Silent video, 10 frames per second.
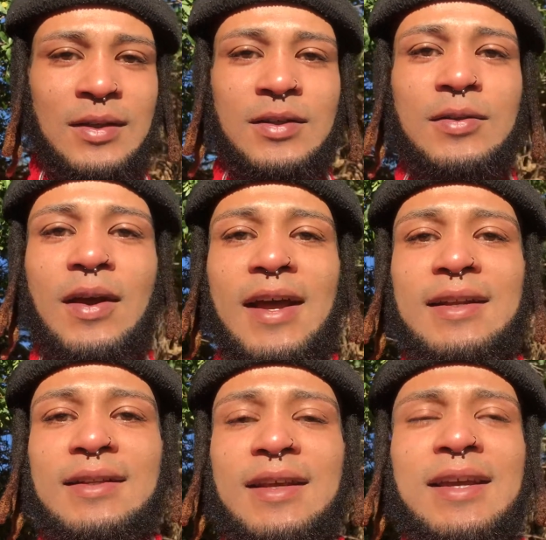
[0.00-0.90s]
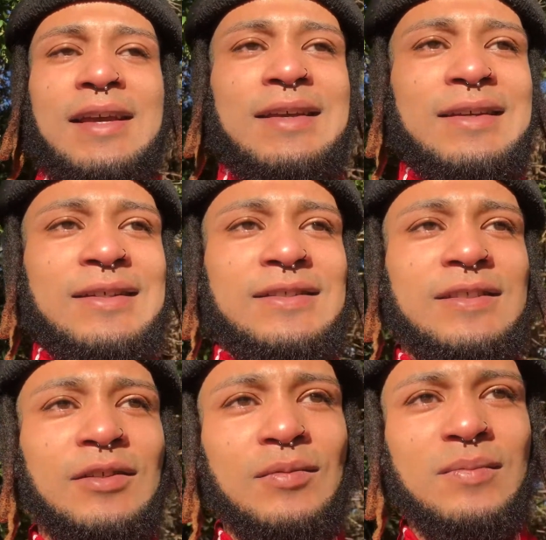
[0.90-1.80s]
do anything
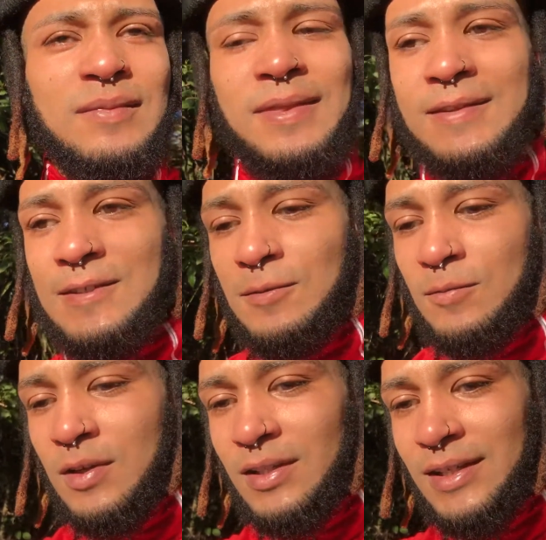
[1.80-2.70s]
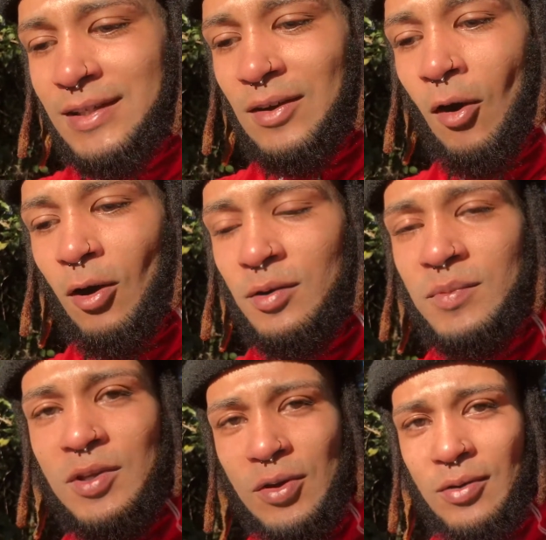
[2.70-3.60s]
to really harm
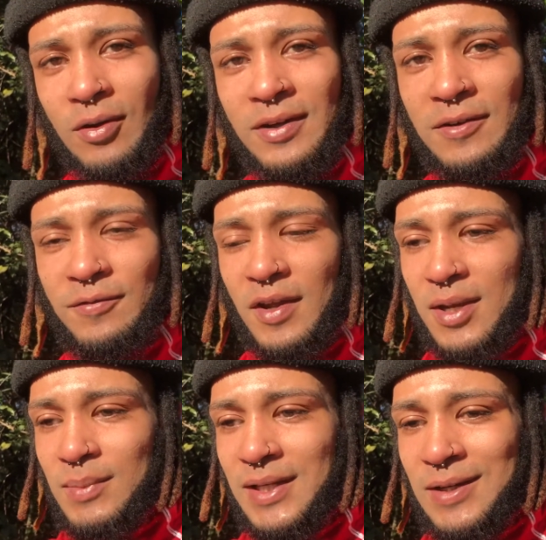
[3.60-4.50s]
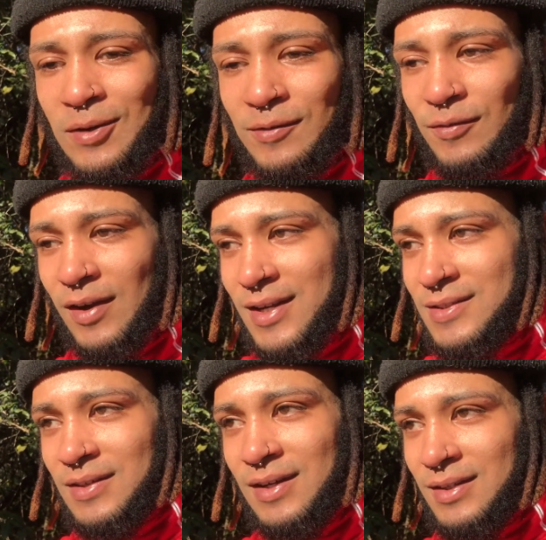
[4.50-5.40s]
you or your family or
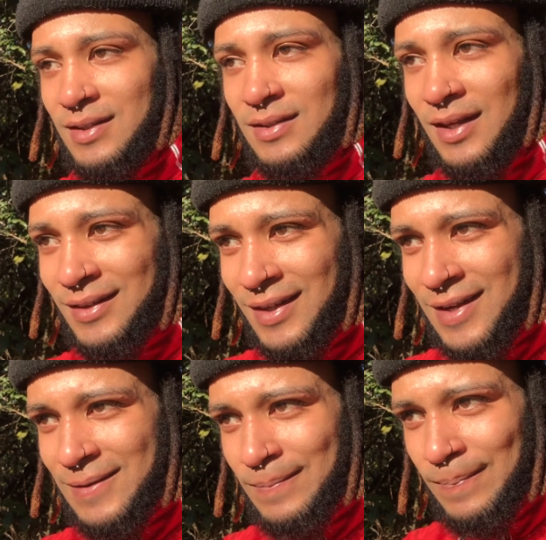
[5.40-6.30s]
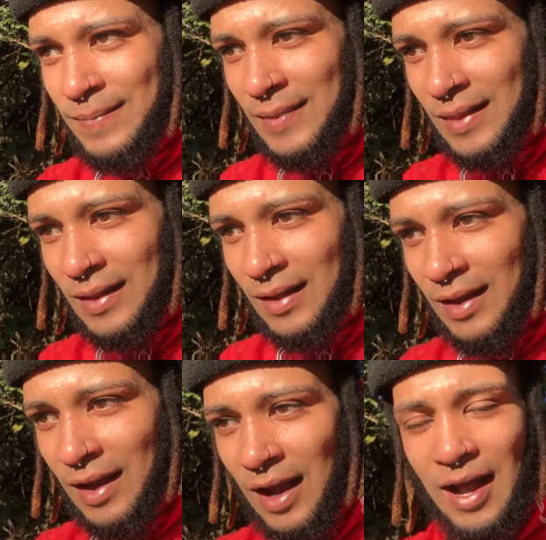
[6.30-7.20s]
friends or anything like that,
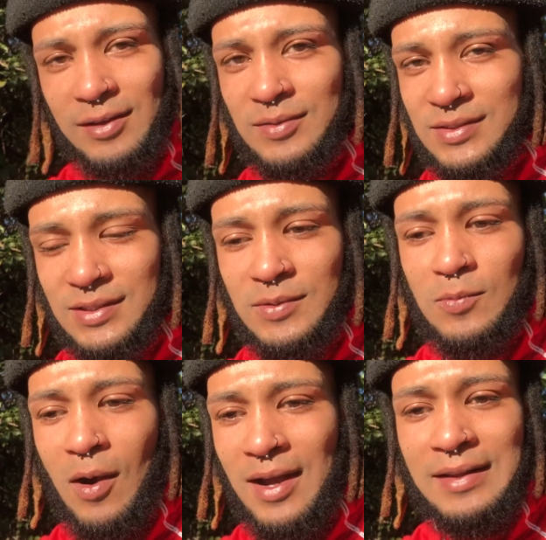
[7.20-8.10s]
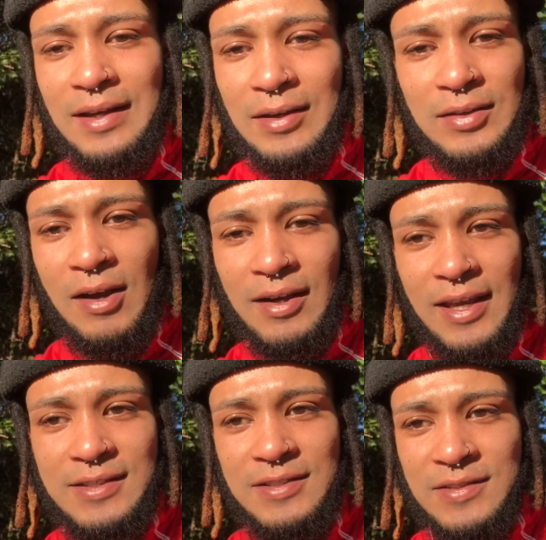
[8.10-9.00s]
I don't see why the hell y'all
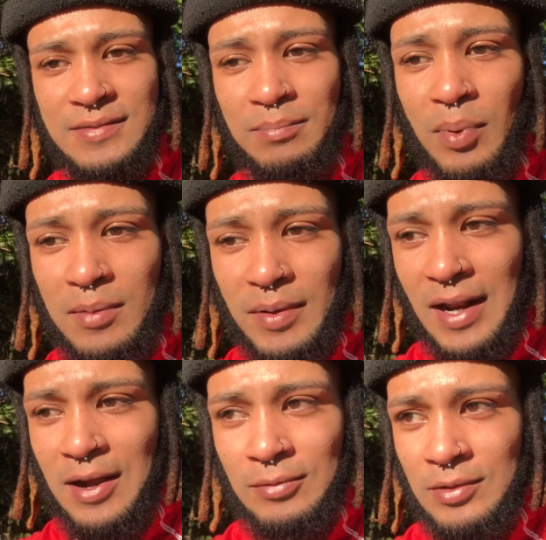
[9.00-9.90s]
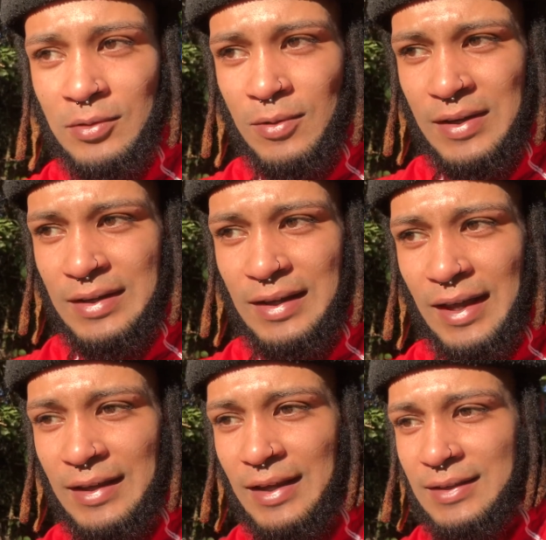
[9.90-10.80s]
can't just bump it out real quick
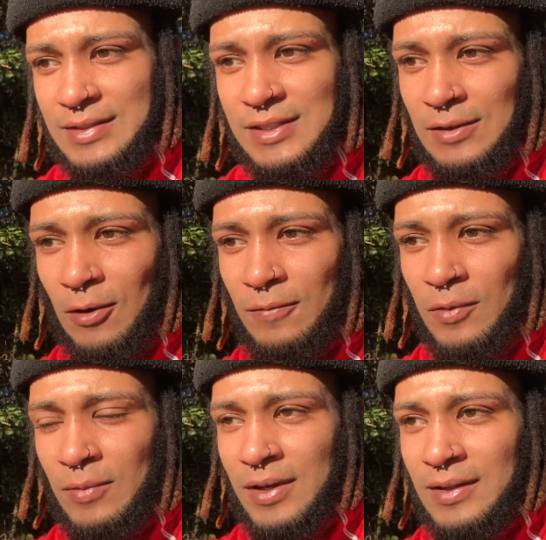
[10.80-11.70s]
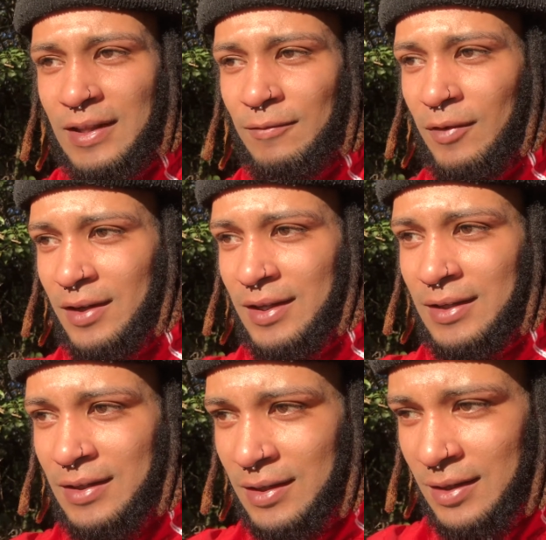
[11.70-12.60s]
and get the shit over with and fucking